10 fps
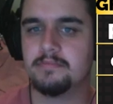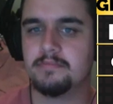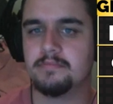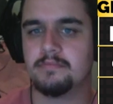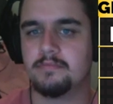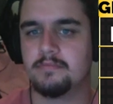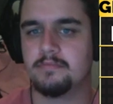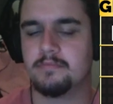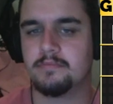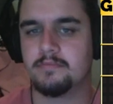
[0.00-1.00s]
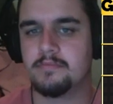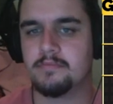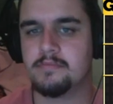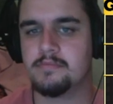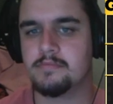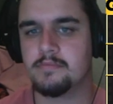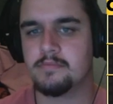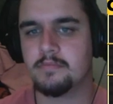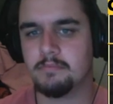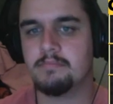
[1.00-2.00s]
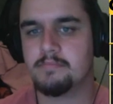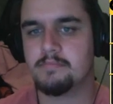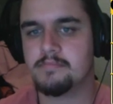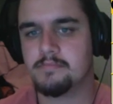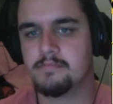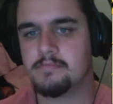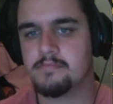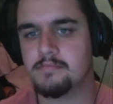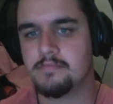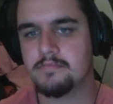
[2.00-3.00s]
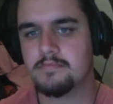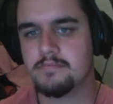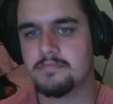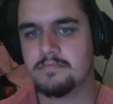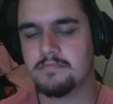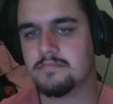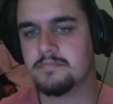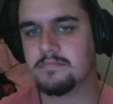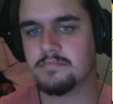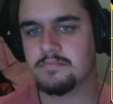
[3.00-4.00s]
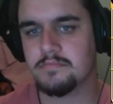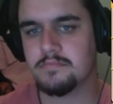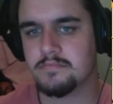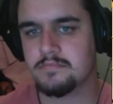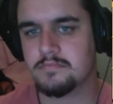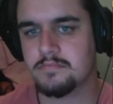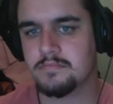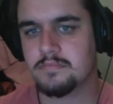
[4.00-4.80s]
(silent)